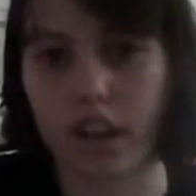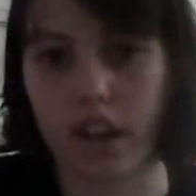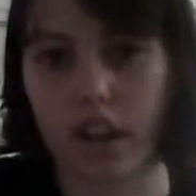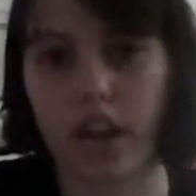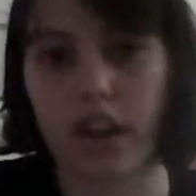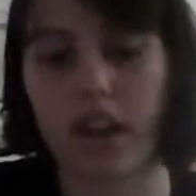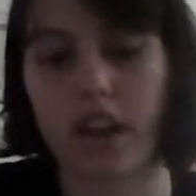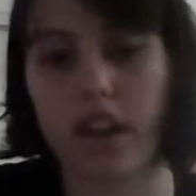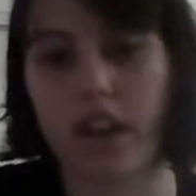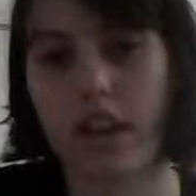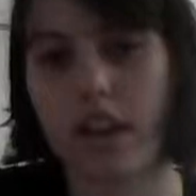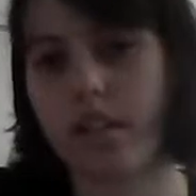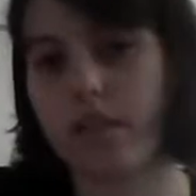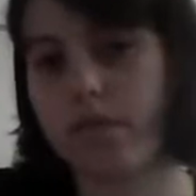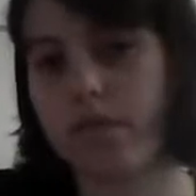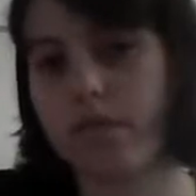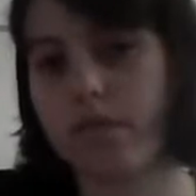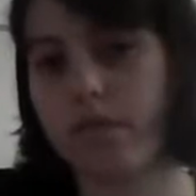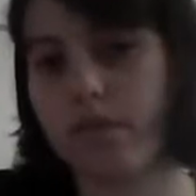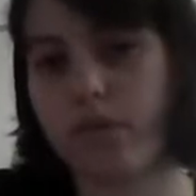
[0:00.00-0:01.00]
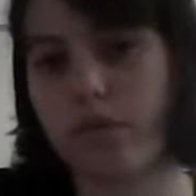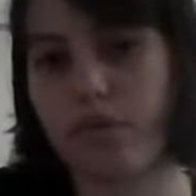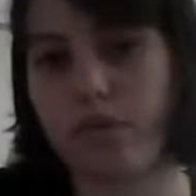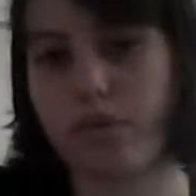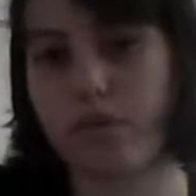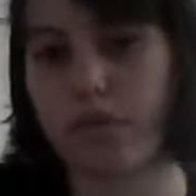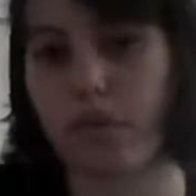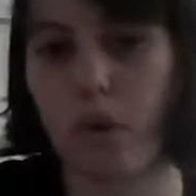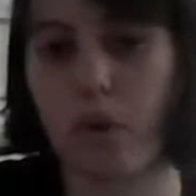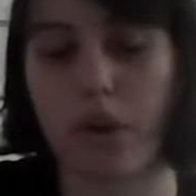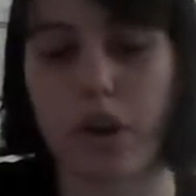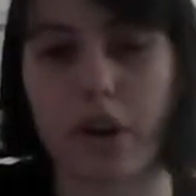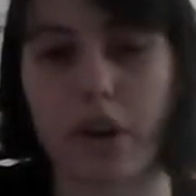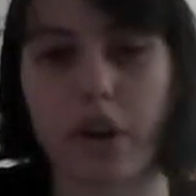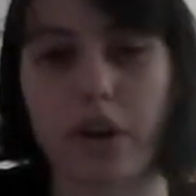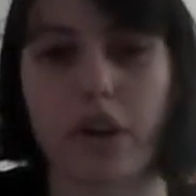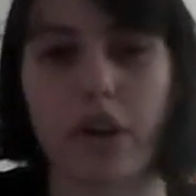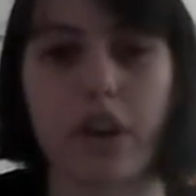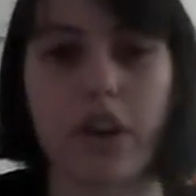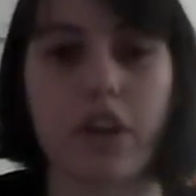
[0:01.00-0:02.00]
a
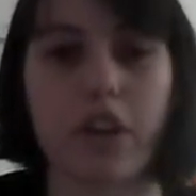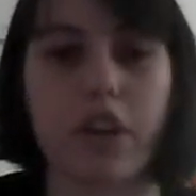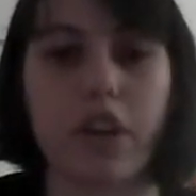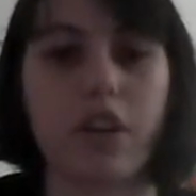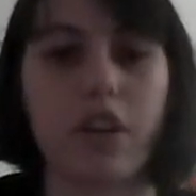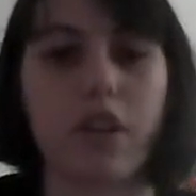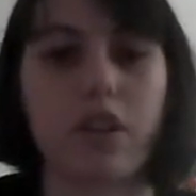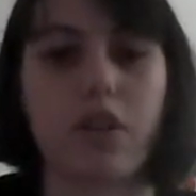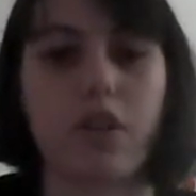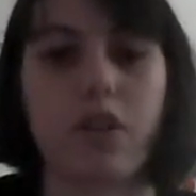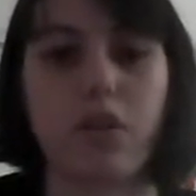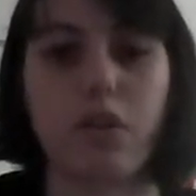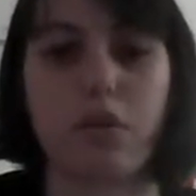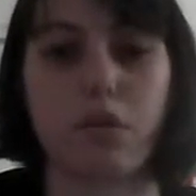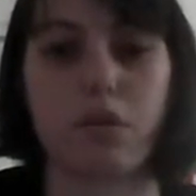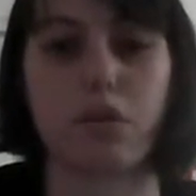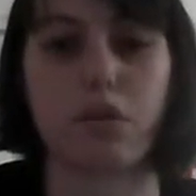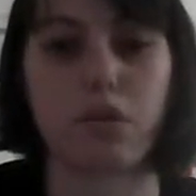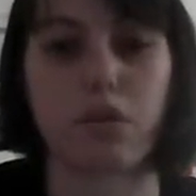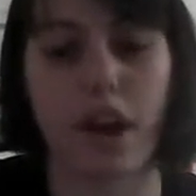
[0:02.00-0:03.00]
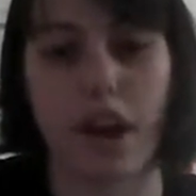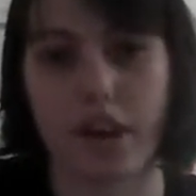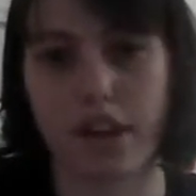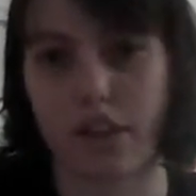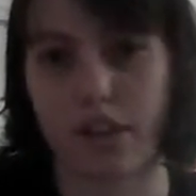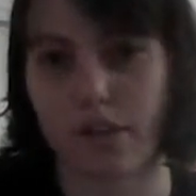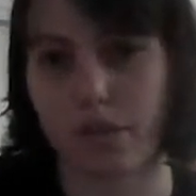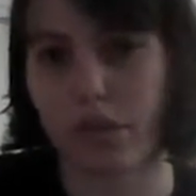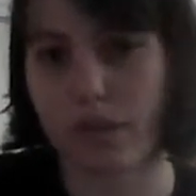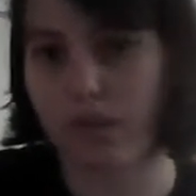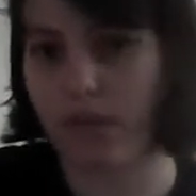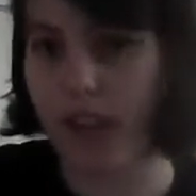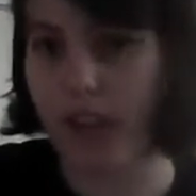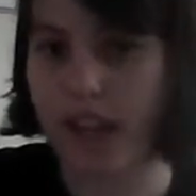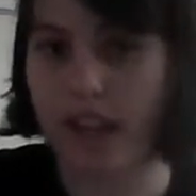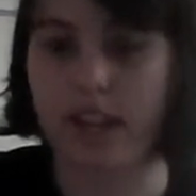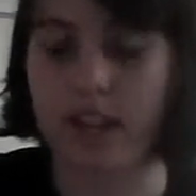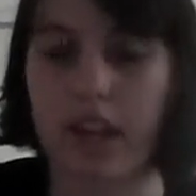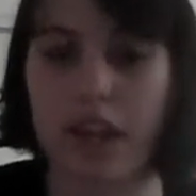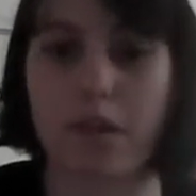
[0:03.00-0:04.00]
foreigner who's trying to
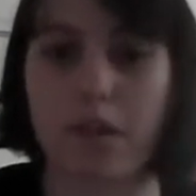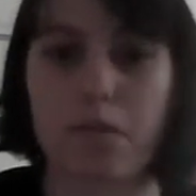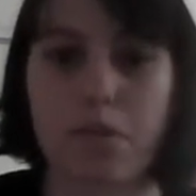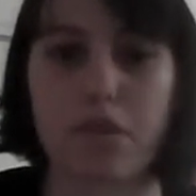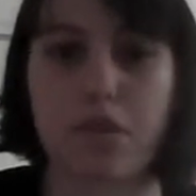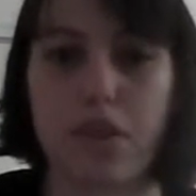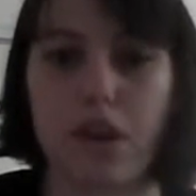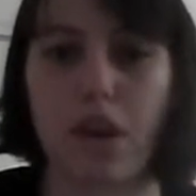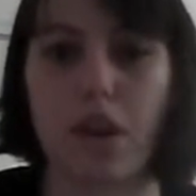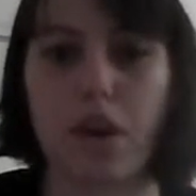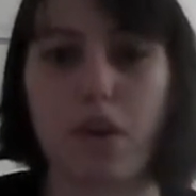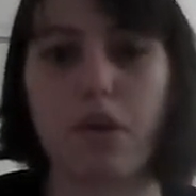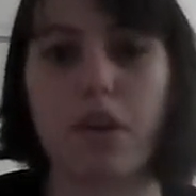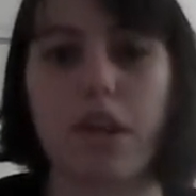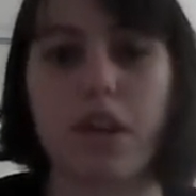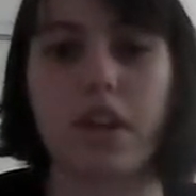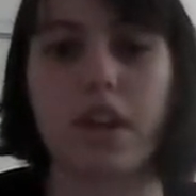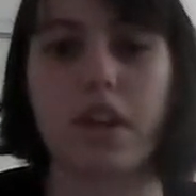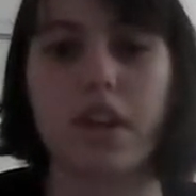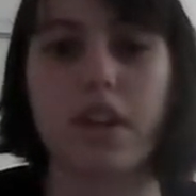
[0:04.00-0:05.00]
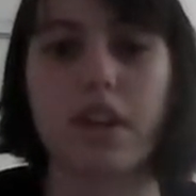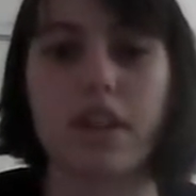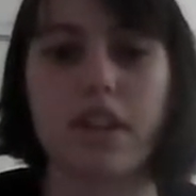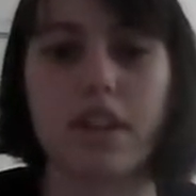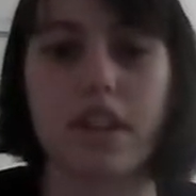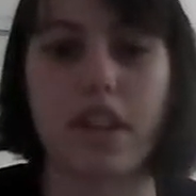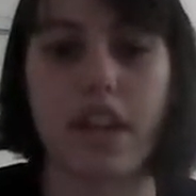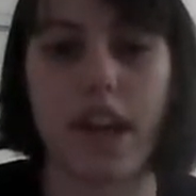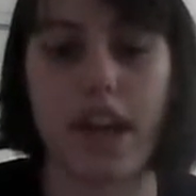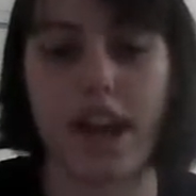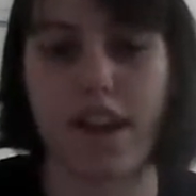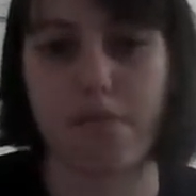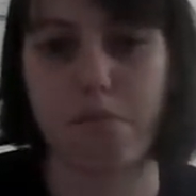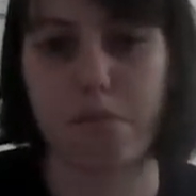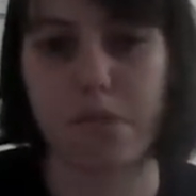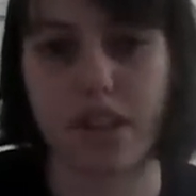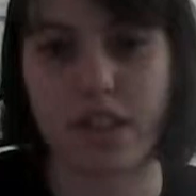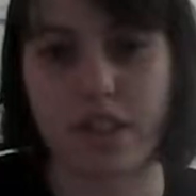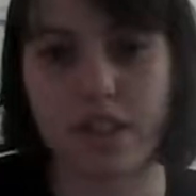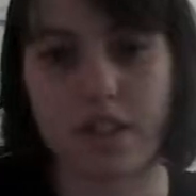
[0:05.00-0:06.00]
invade them. So they
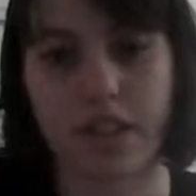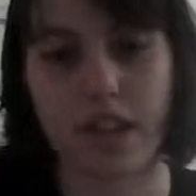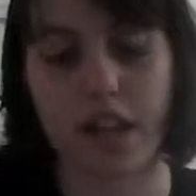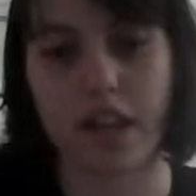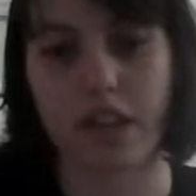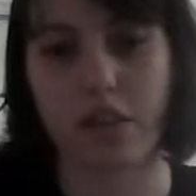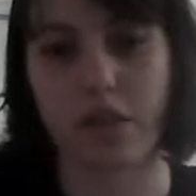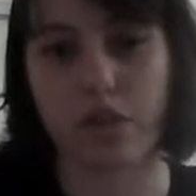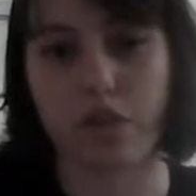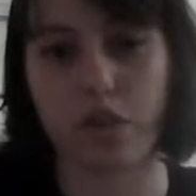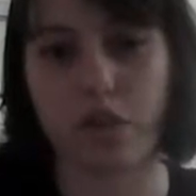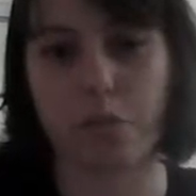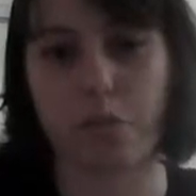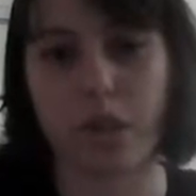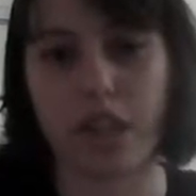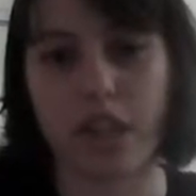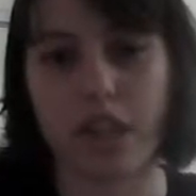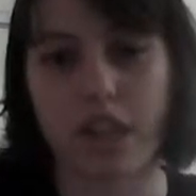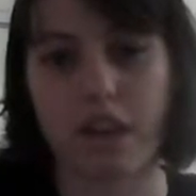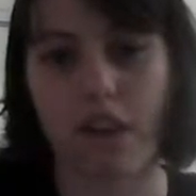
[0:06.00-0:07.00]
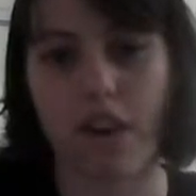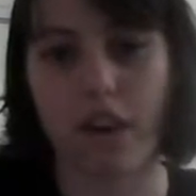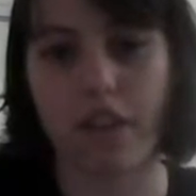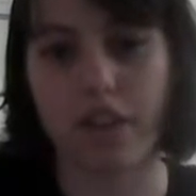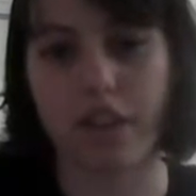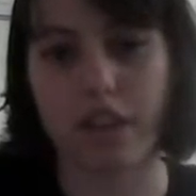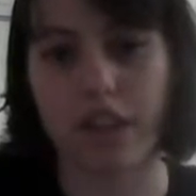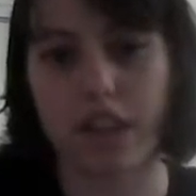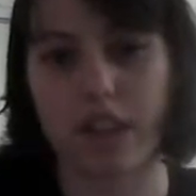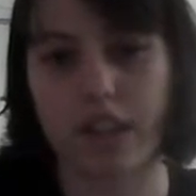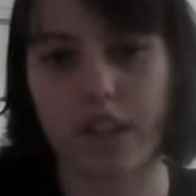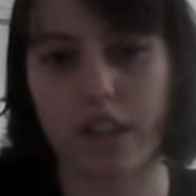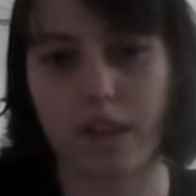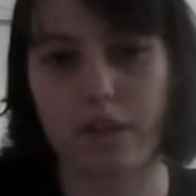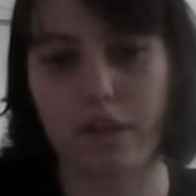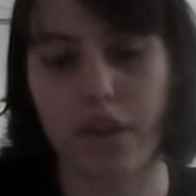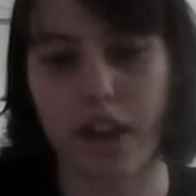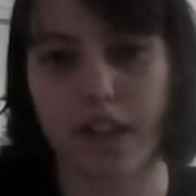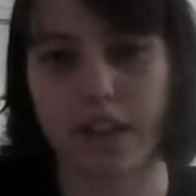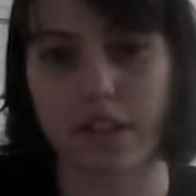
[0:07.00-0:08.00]
have been designed to be on the
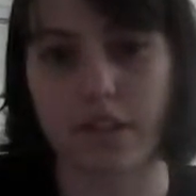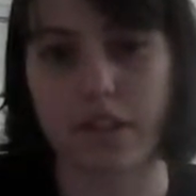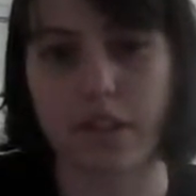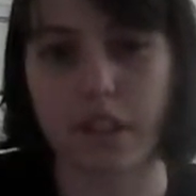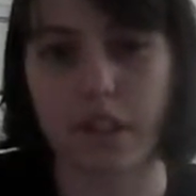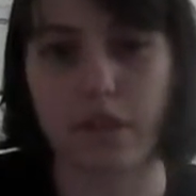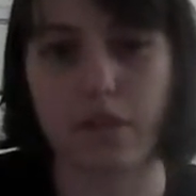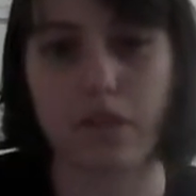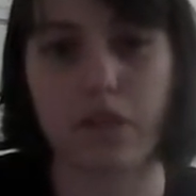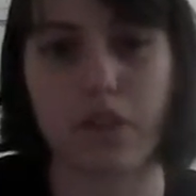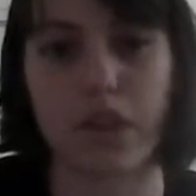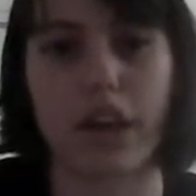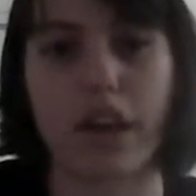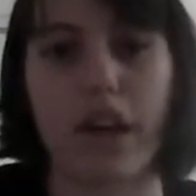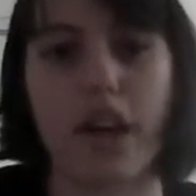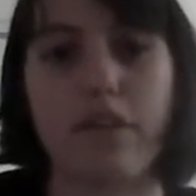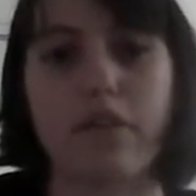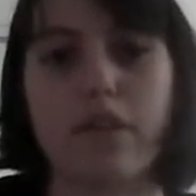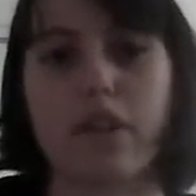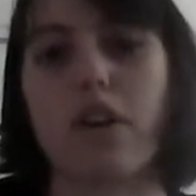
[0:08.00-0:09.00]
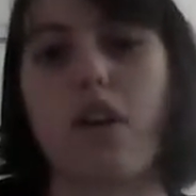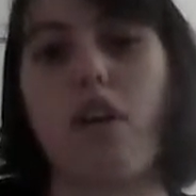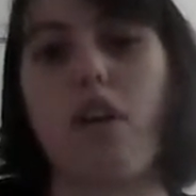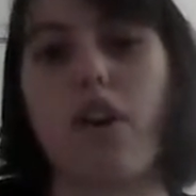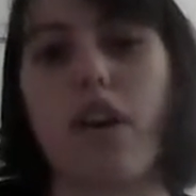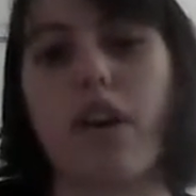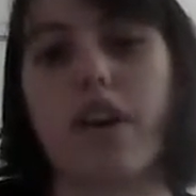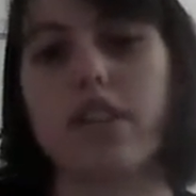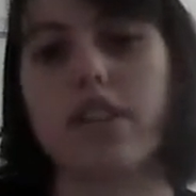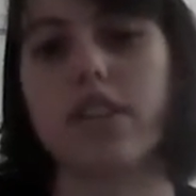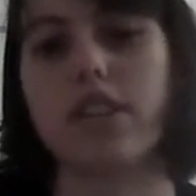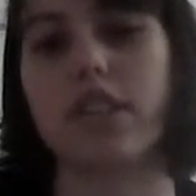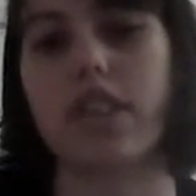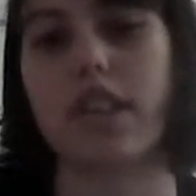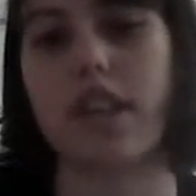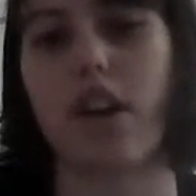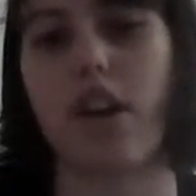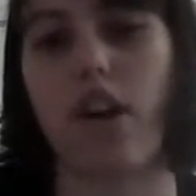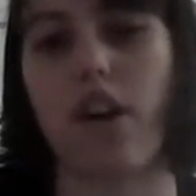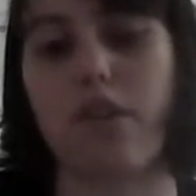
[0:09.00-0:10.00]
defensive. They're never on
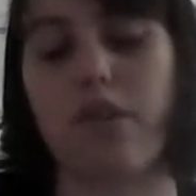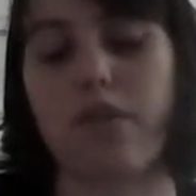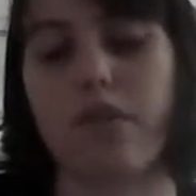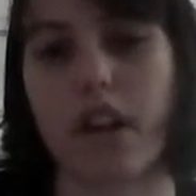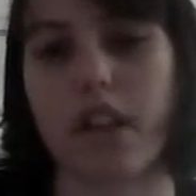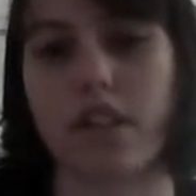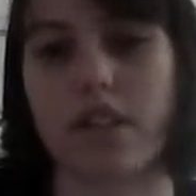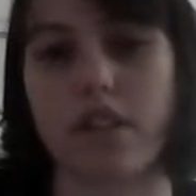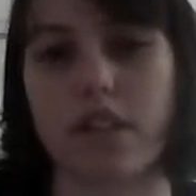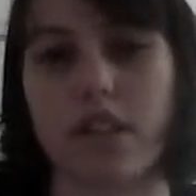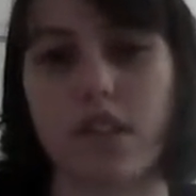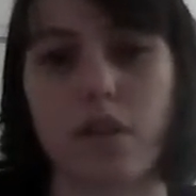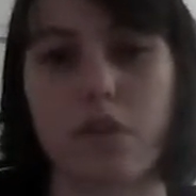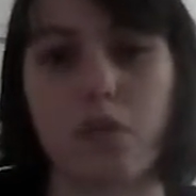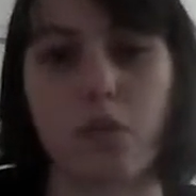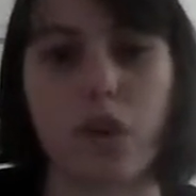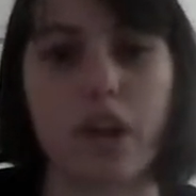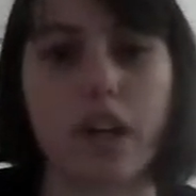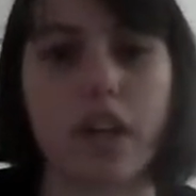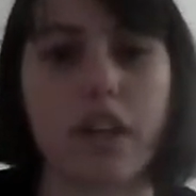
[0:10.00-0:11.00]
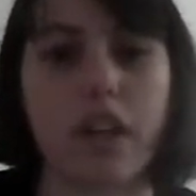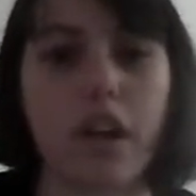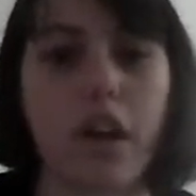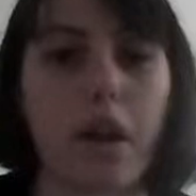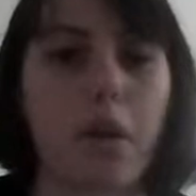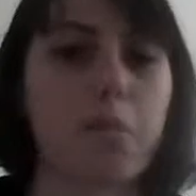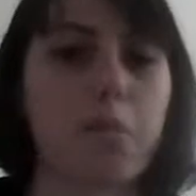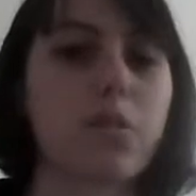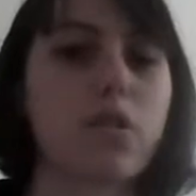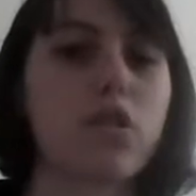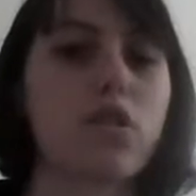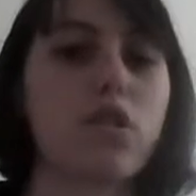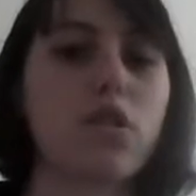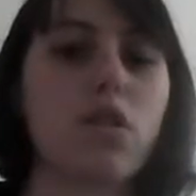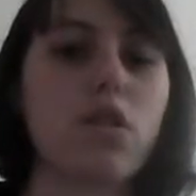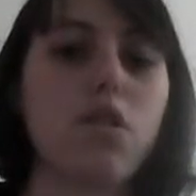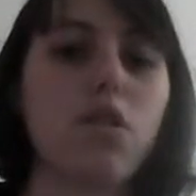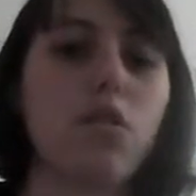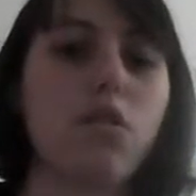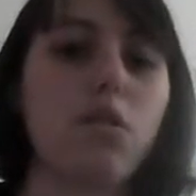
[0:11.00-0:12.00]
the offensive when it comes
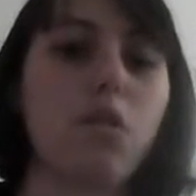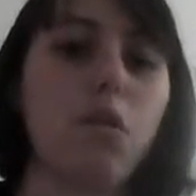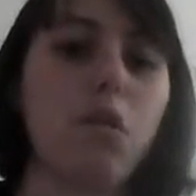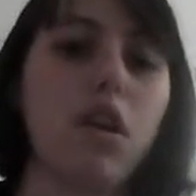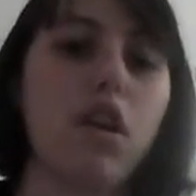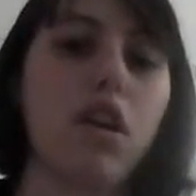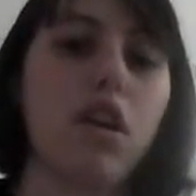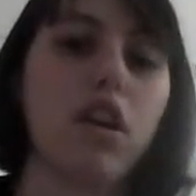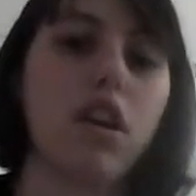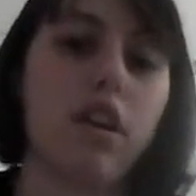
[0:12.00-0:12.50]
to